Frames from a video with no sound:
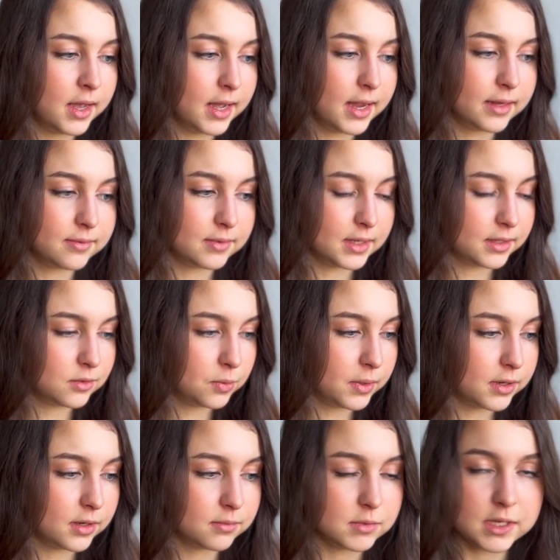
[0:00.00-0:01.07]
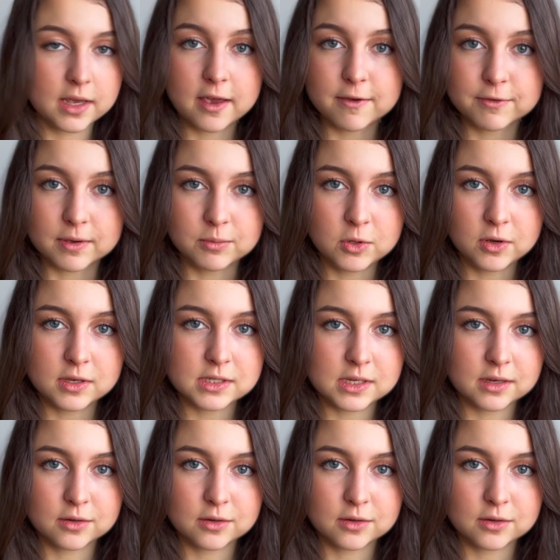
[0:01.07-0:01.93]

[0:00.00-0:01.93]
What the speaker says: And the Twitter, ZKF community,